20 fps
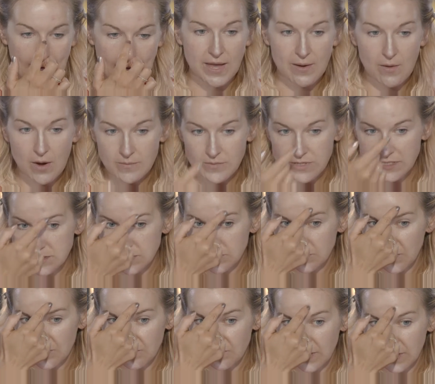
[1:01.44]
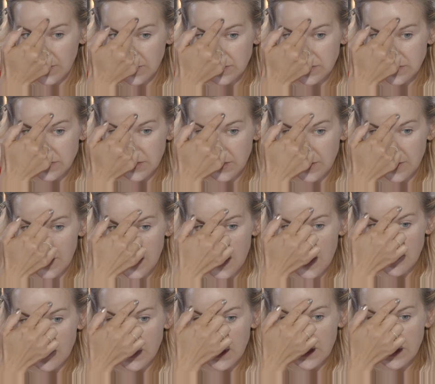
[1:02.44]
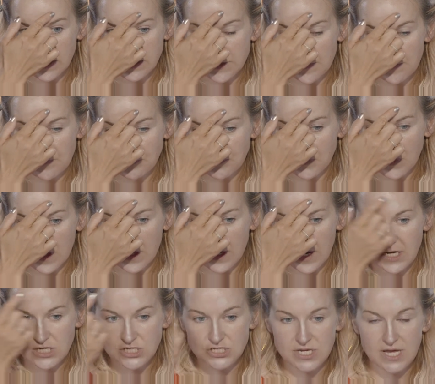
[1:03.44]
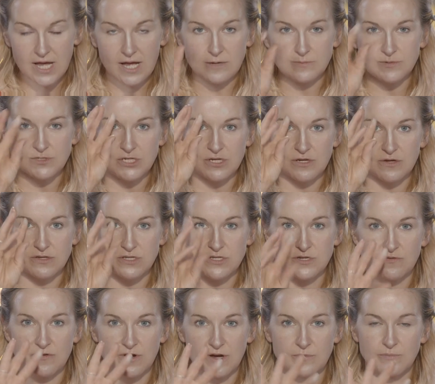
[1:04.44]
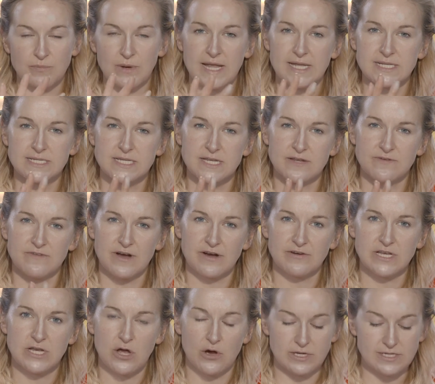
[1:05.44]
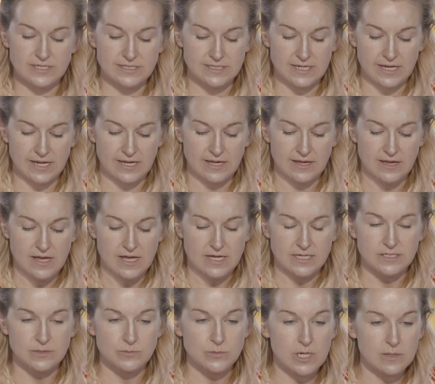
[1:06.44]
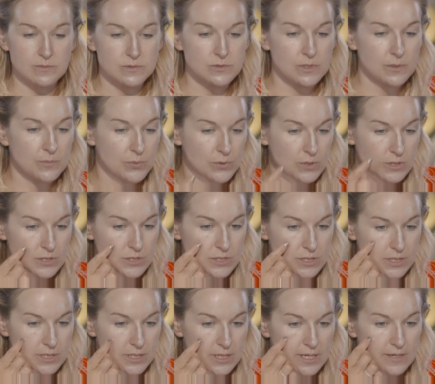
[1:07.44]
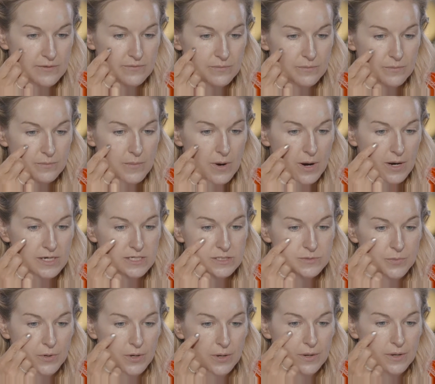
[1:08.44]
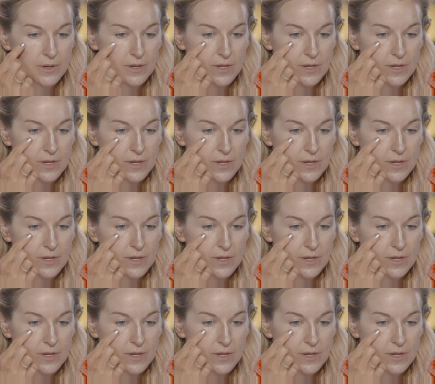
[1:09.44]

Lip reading: Now I'm using my fingers because it actually helps to blend it in very nicely. Sometimes with a brush you can get marks, but